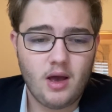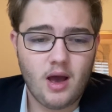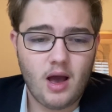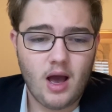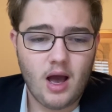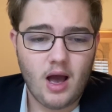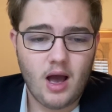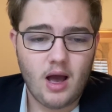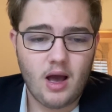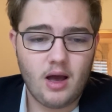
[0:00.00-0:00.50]

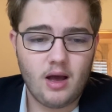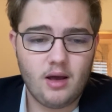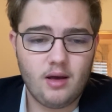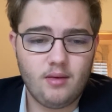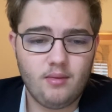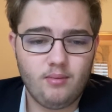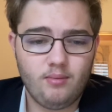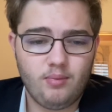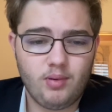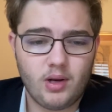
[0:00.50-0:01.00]

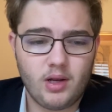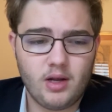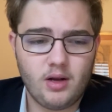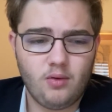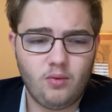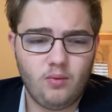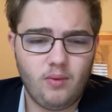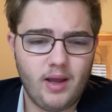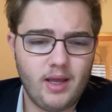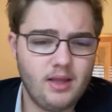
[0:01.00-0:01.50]
but in a
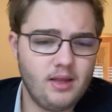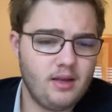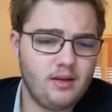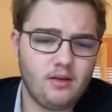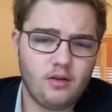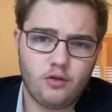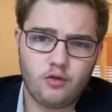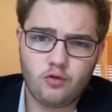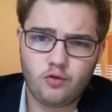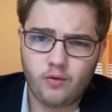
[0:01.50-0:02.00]
way that
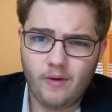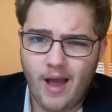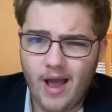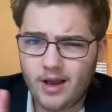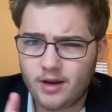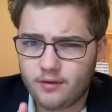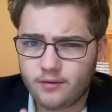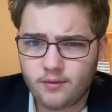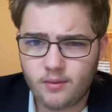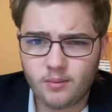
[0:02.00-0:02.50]

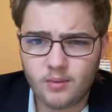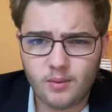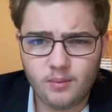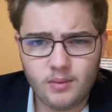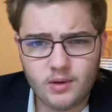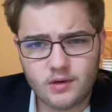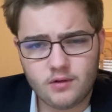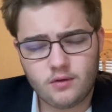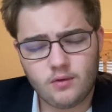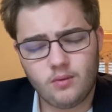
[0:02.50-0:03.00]
detracts from the
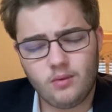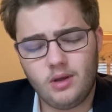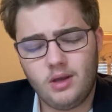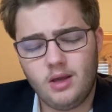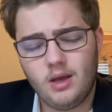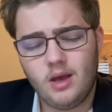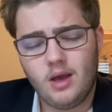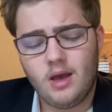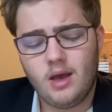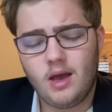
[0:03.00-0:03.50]
mystery
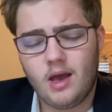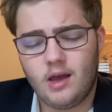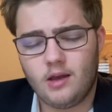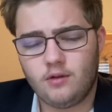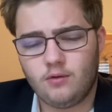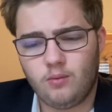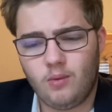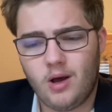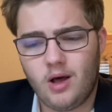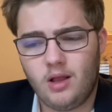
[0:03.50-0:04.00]

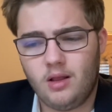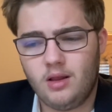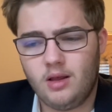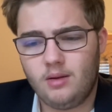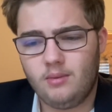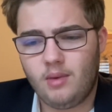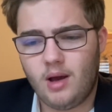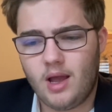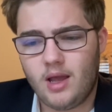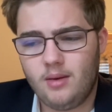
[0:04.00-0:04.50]
as well,
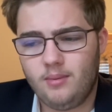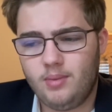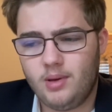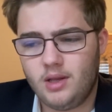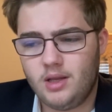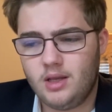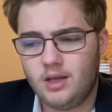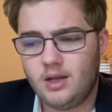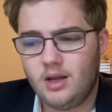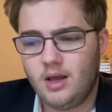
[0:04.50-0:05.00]
in my
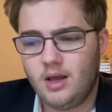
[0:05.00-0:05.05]
opinion.